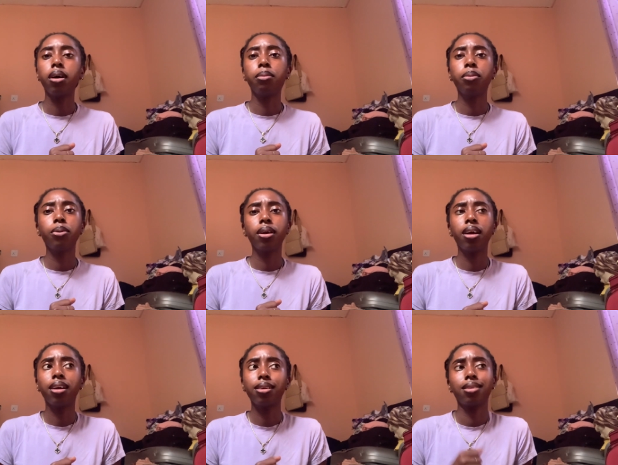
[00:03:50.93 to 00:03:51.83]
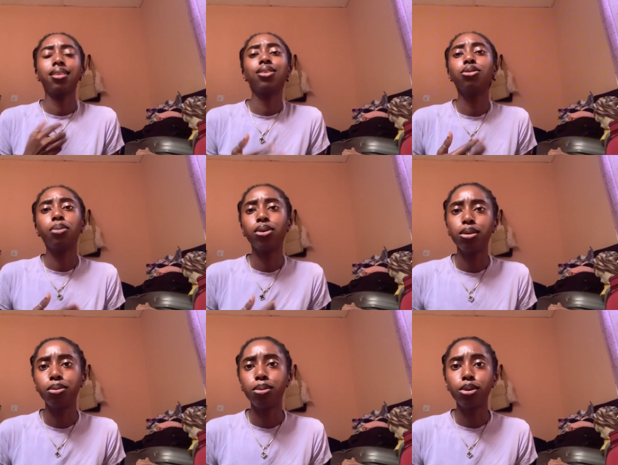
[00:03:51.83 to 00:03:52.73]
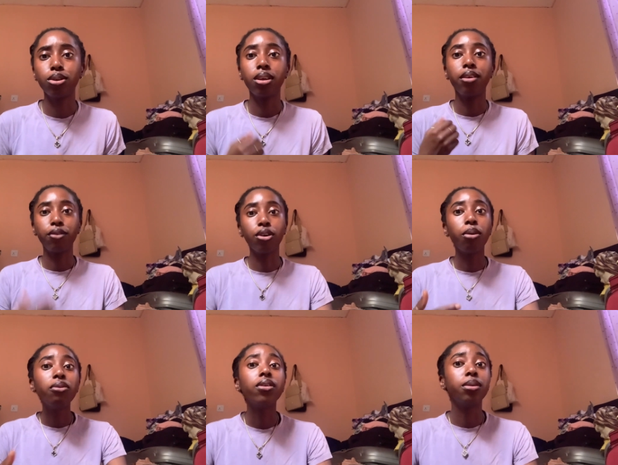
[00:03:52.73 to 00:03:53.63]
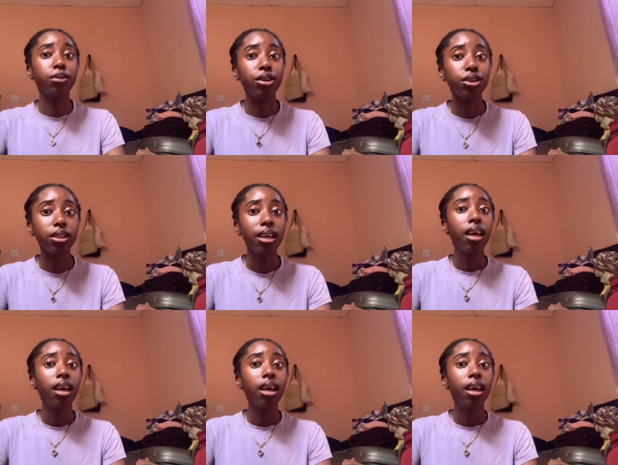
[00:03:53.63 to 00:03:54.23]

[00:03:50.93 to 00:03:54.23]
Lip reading: People were like, that's not possible, because if you're coming for demolition,